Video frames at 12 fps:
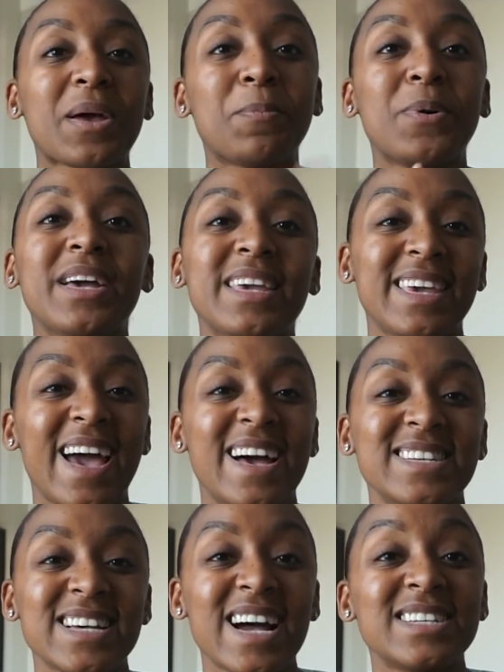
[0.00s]
But
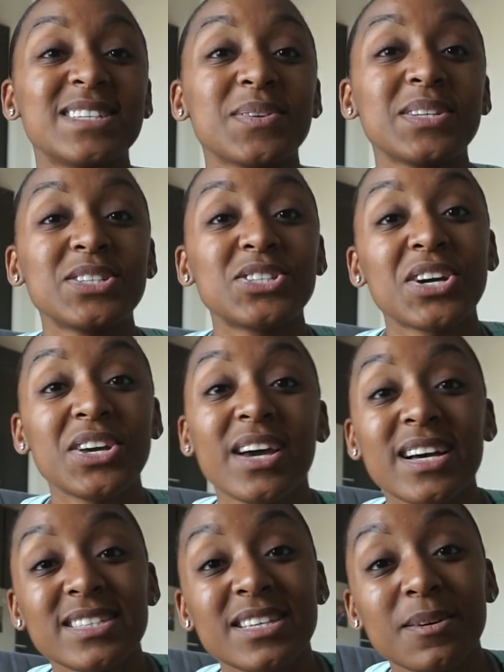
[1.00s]
yes, I just wanted to show you
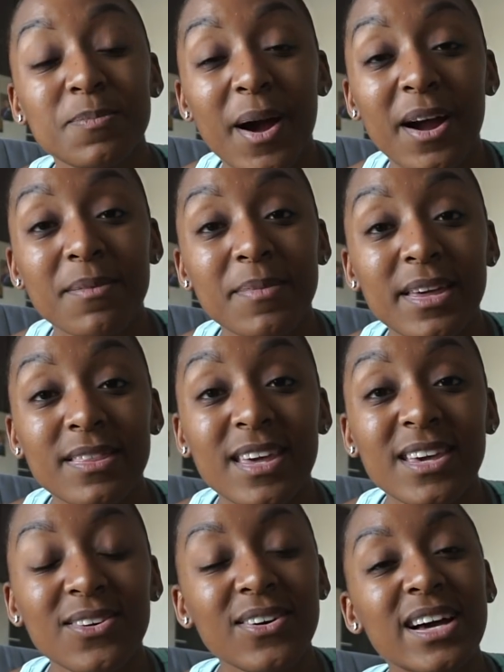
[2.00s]
guys the apartment.
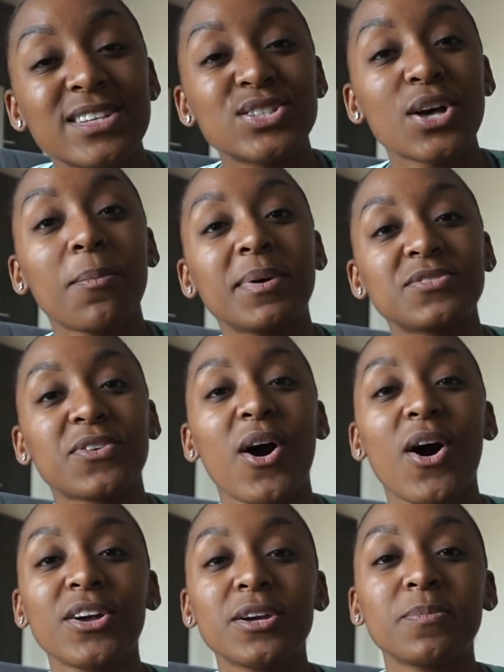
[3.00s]
Thank you guys so much for
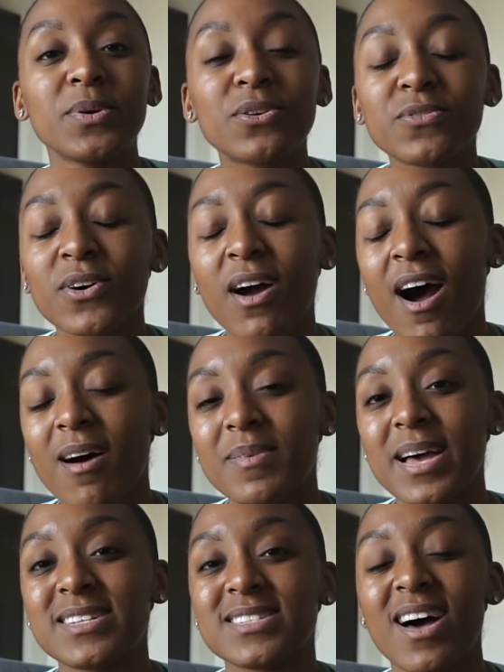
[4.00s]
all your beautiful
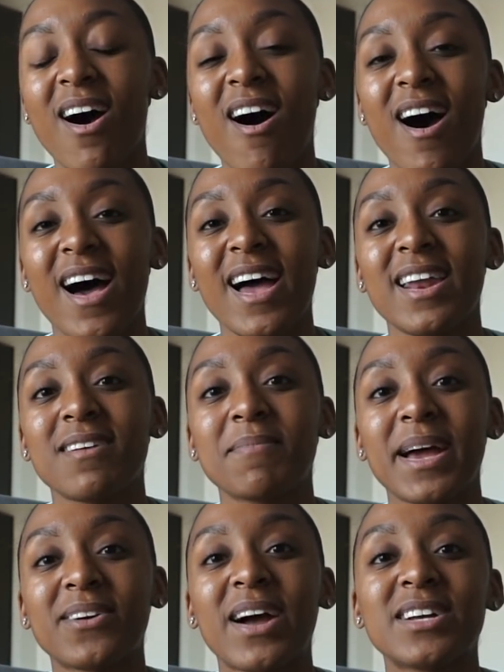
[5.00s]
comments on
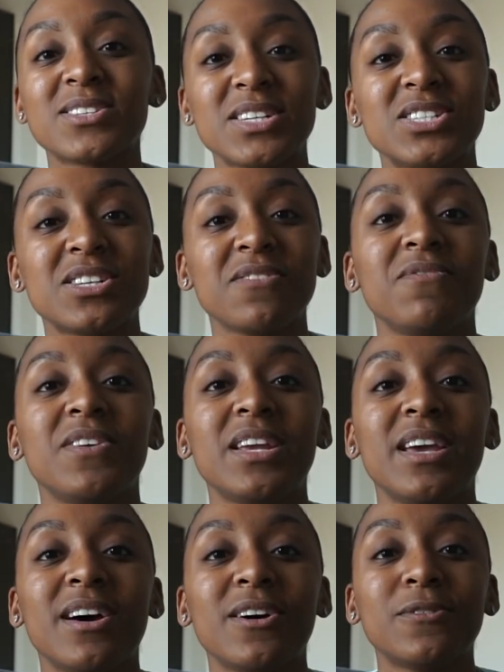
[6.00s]
my graduation
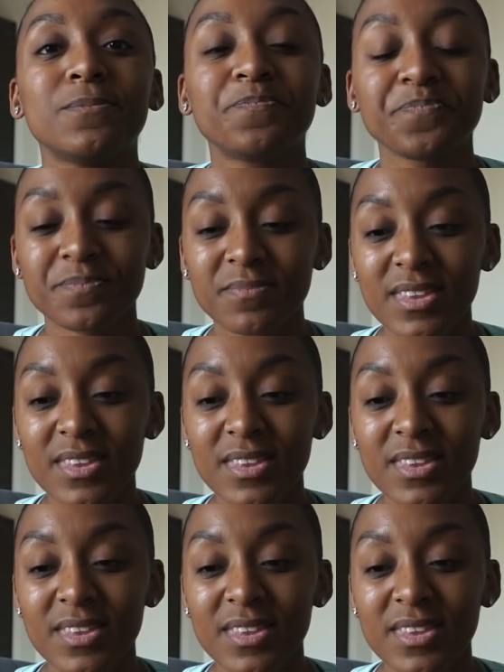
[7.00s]
video.